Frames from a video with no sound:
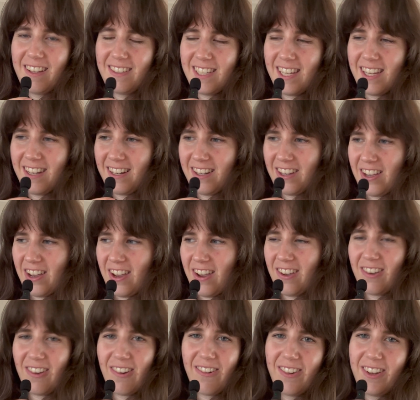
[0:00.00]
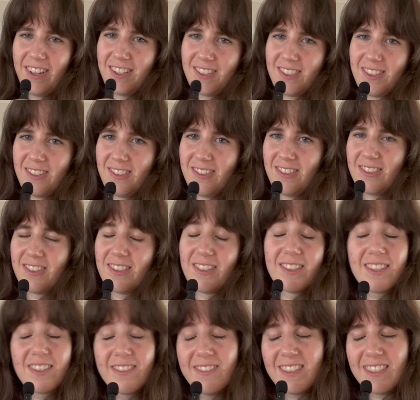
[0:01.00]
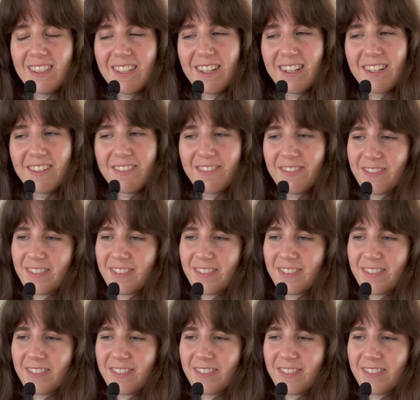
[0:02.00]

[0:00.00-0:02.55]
Dad and I are going to cook some dinner.